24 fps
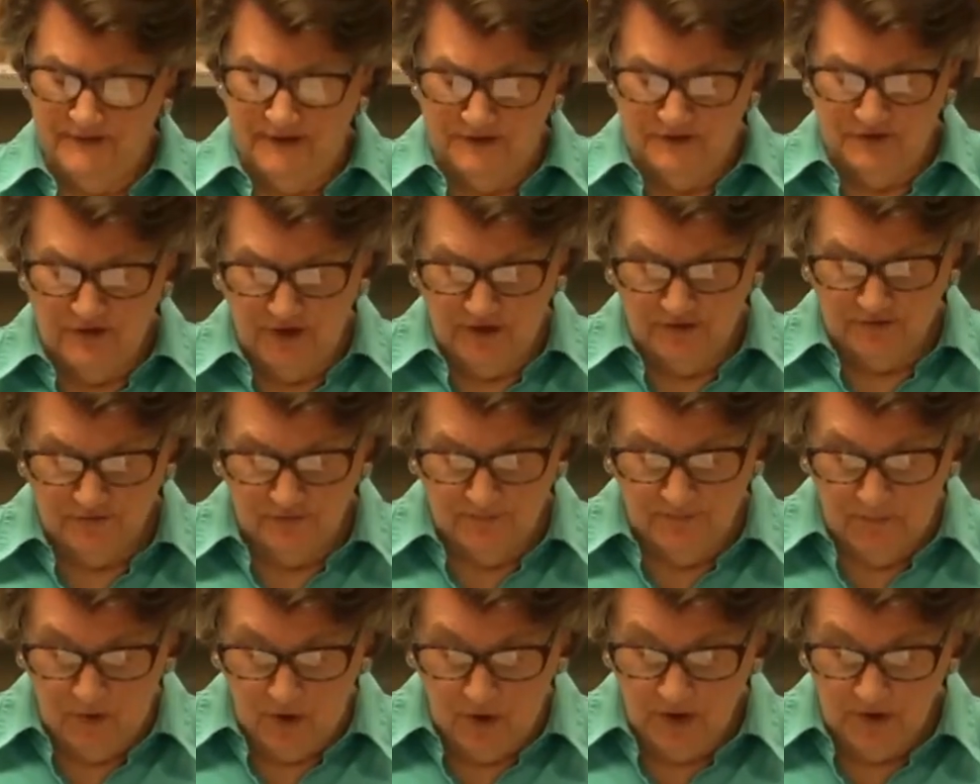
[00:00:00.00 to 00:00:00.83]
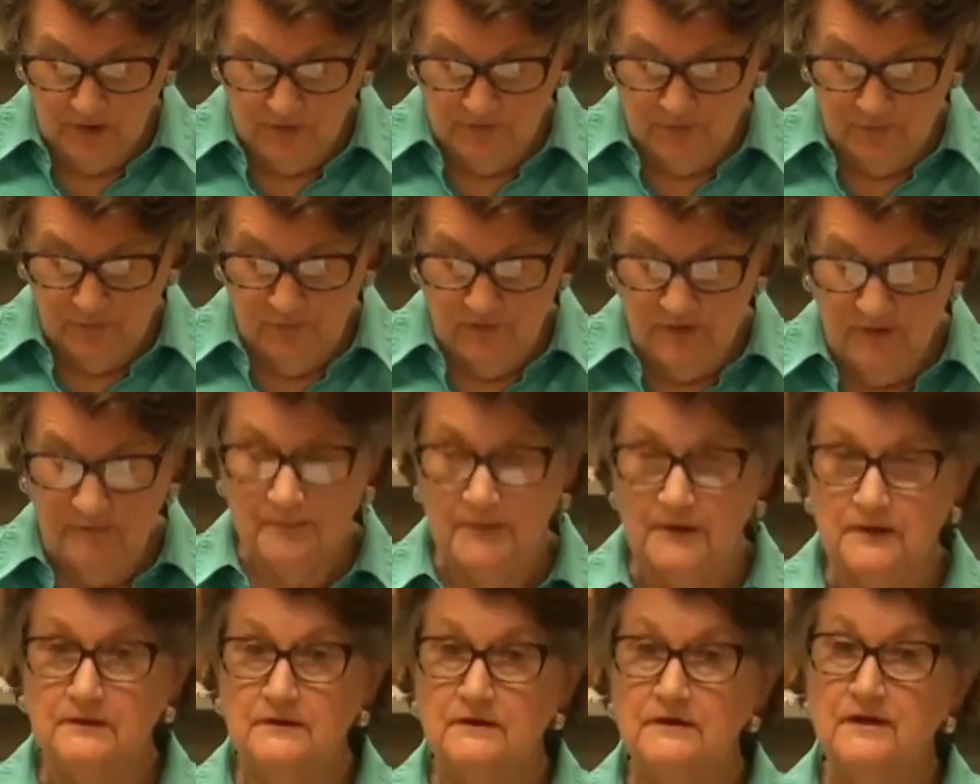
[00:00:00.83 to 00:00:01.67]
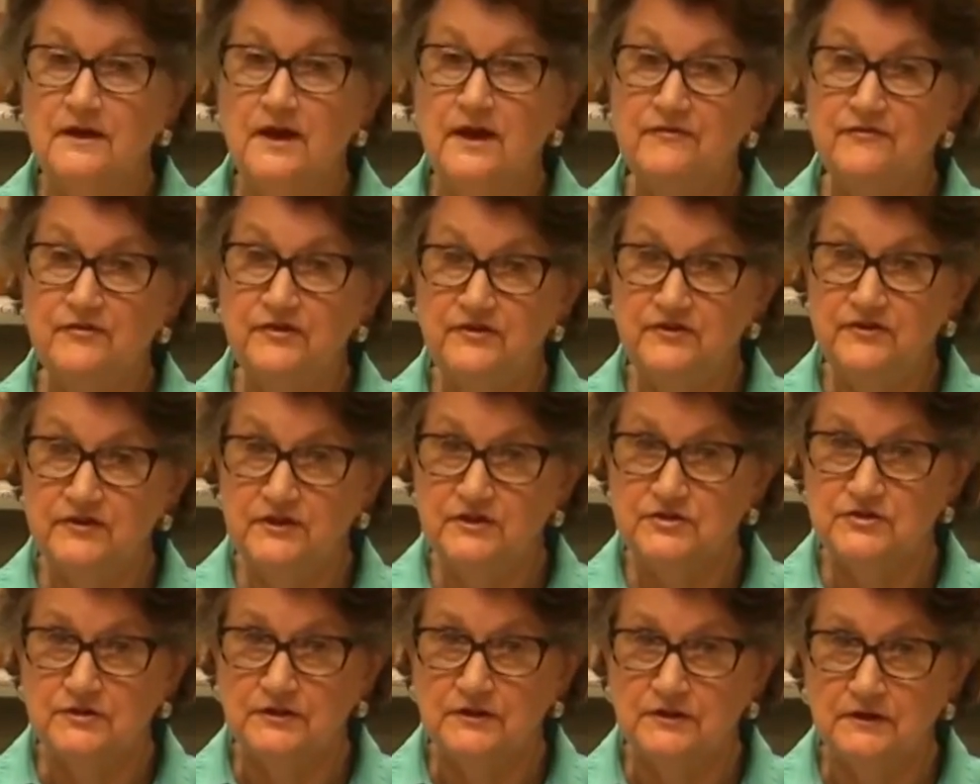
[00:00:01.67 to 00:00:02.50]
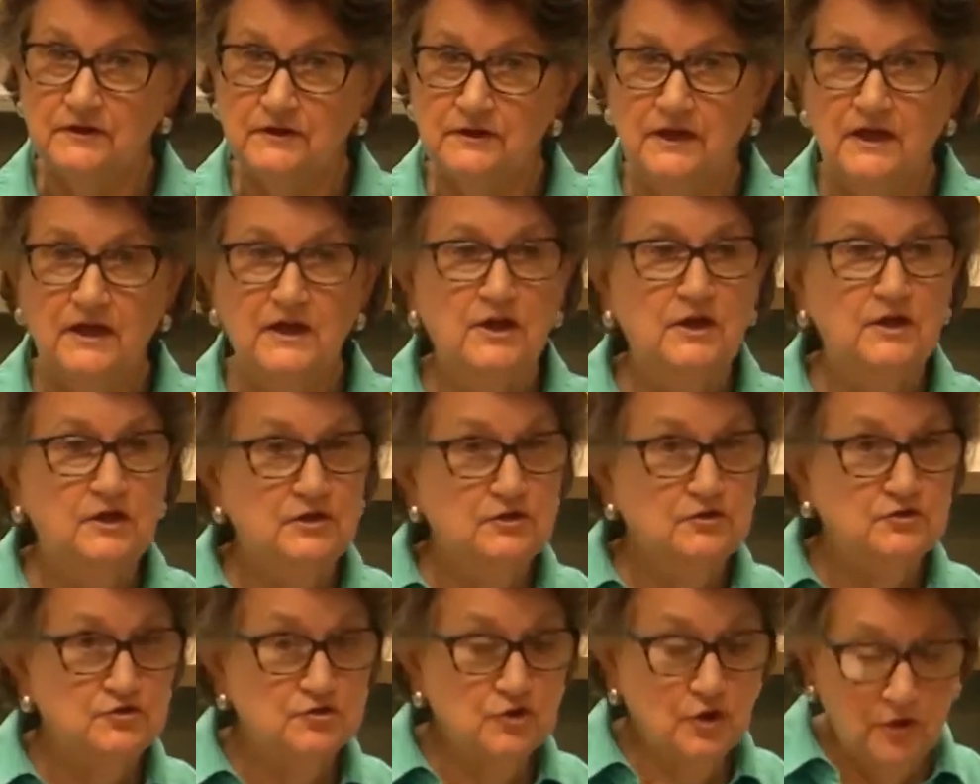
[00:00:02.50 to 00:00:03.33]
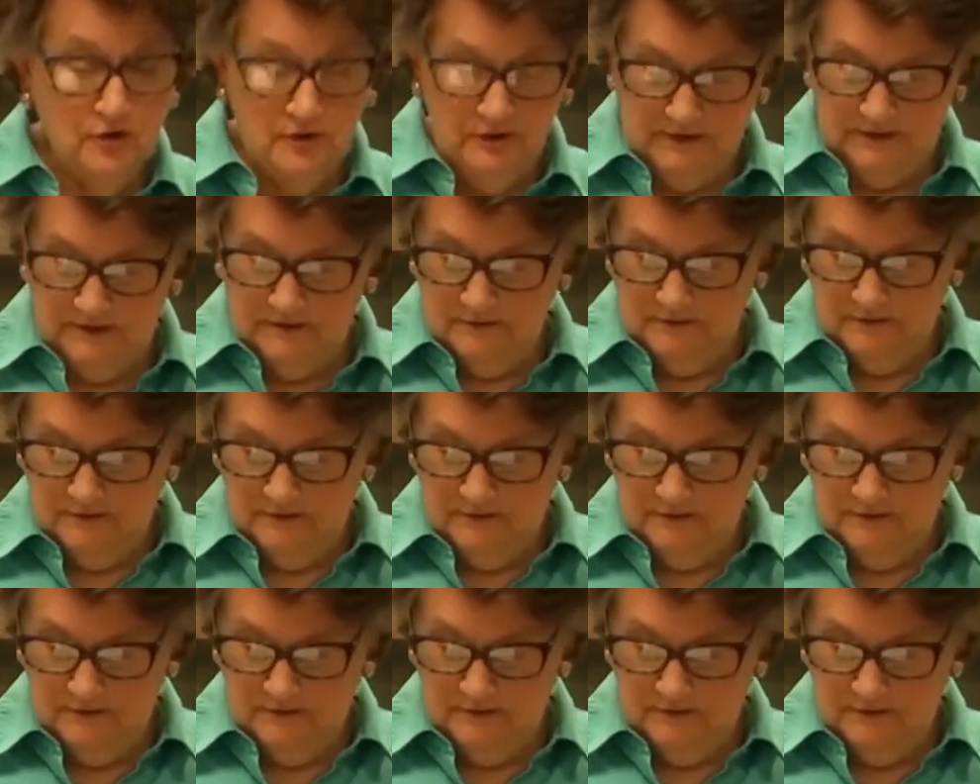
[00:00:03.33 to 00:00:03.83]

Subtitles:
Dr. Marcus Whitman, a physician, journeyed